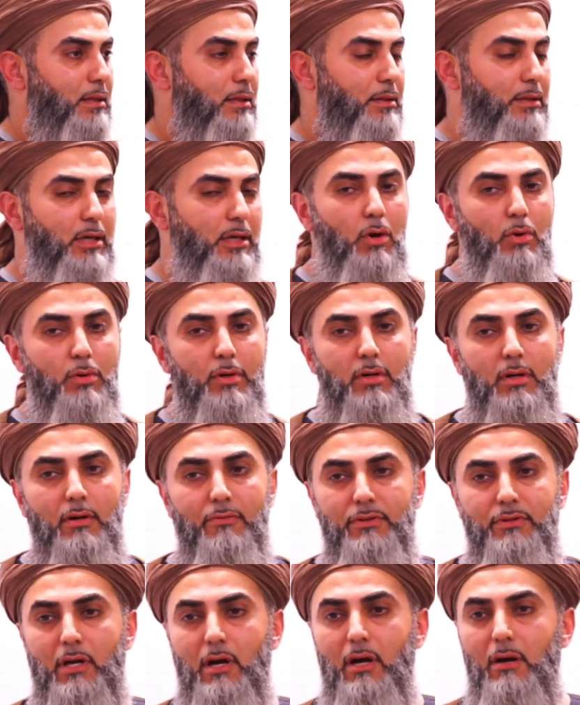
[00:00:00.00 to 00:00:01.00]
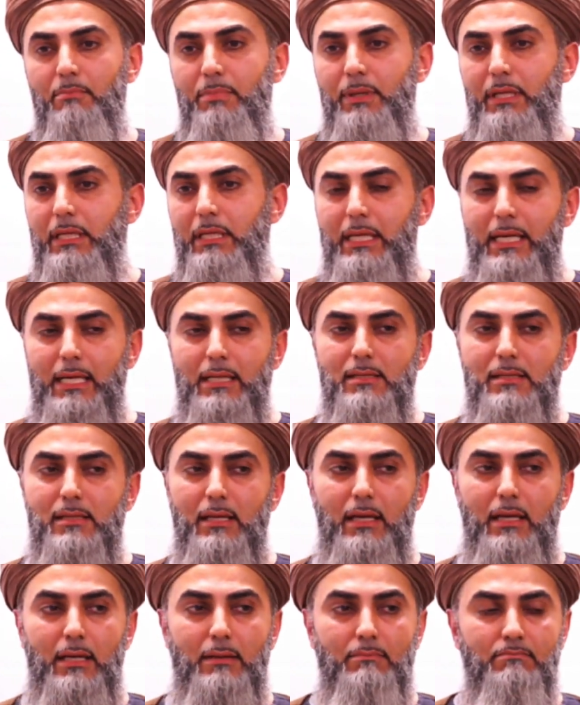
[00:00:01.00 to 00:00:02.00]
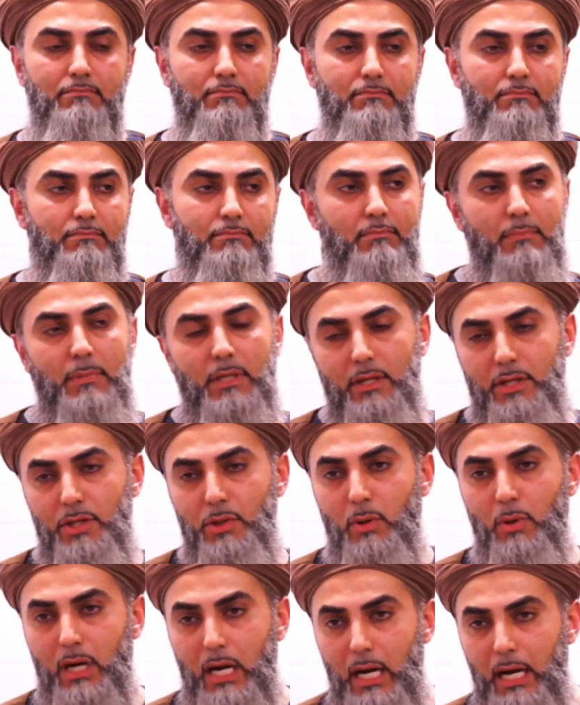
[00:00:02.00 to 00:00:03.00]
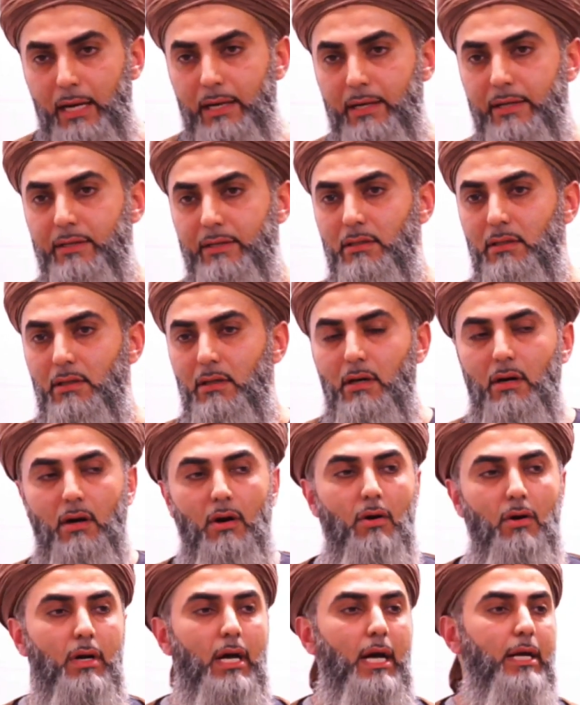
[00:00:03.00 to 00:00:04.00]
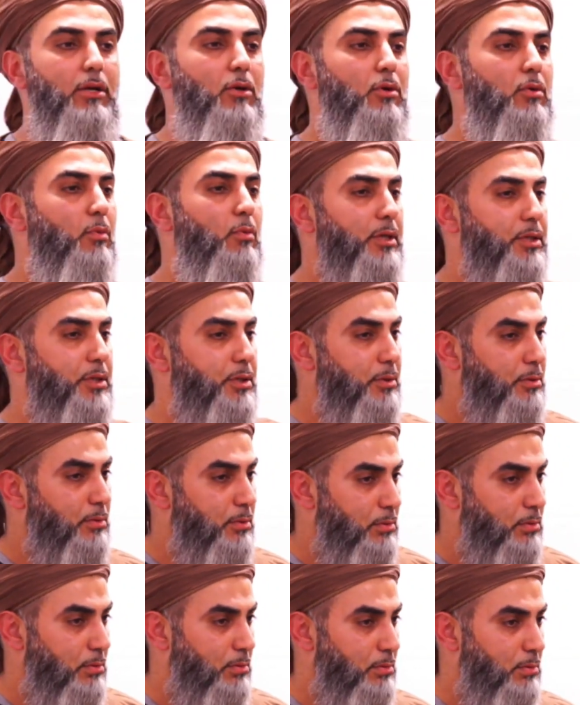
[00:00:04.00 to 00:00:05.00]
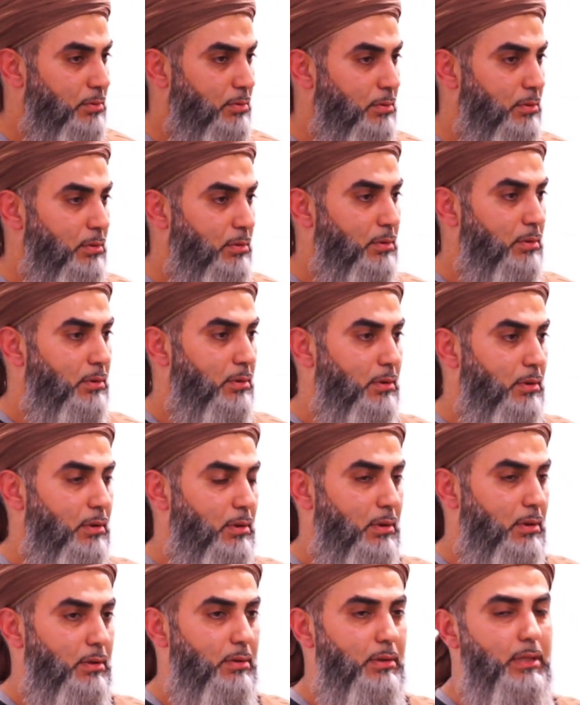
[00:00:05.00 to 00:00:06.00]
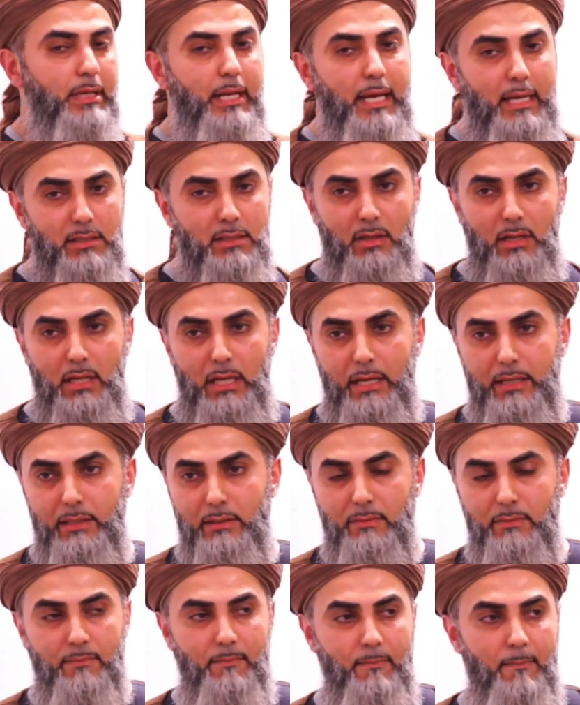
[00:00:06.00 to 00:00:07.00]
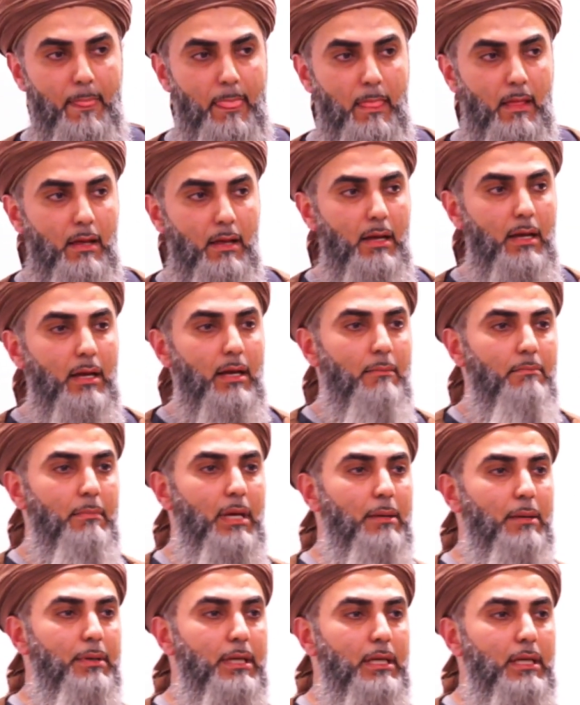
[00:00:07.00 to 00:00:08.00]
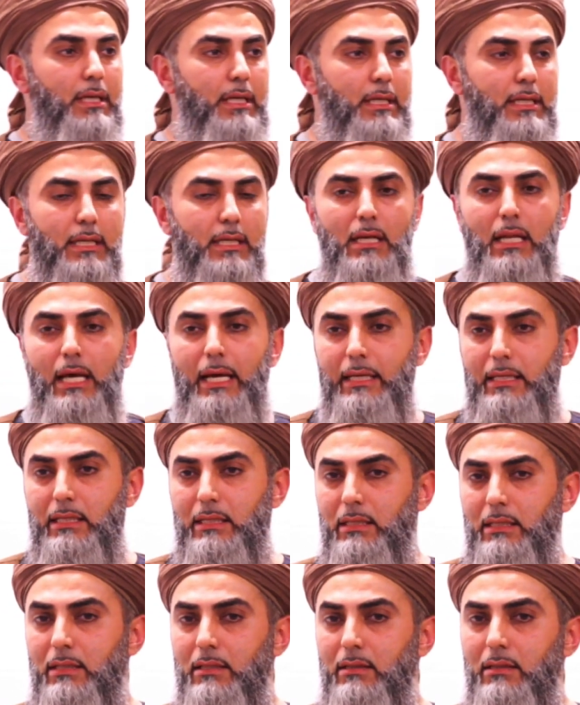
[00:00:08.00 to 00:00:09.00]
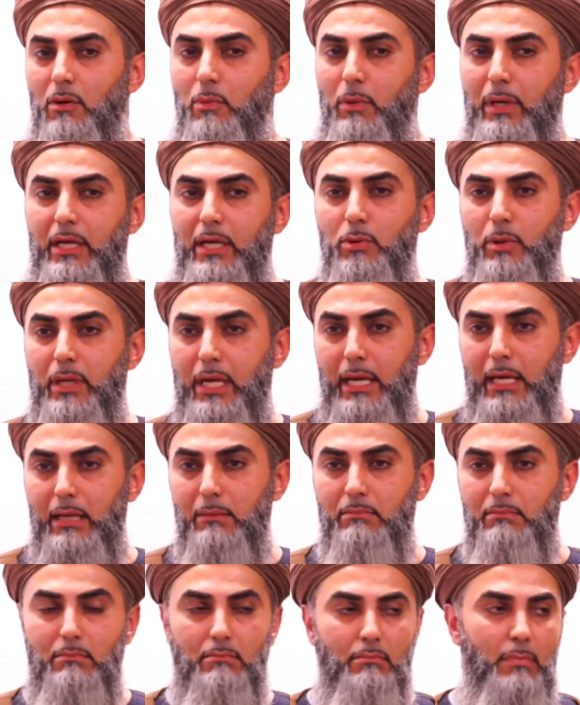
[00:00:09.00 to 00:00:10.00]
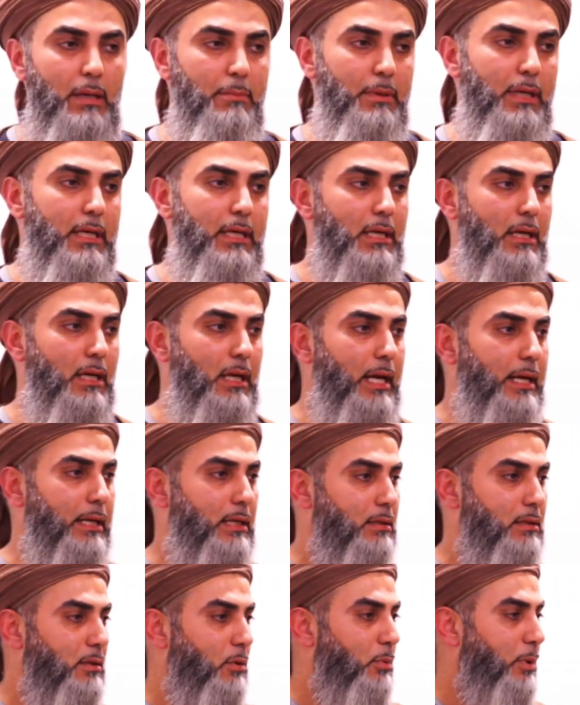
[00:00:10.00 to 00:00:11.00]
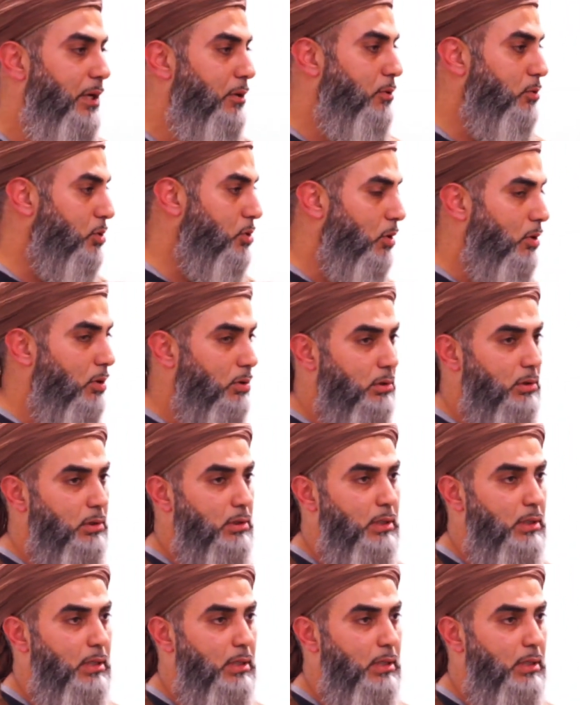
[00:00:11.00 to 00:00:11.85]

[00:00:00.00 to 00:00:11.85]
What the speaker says: the owner of the company, he can say, you are hired, or I don't want you. The next online. Maybe he didn't like the way you came. Maybe he didn't like the way you talked.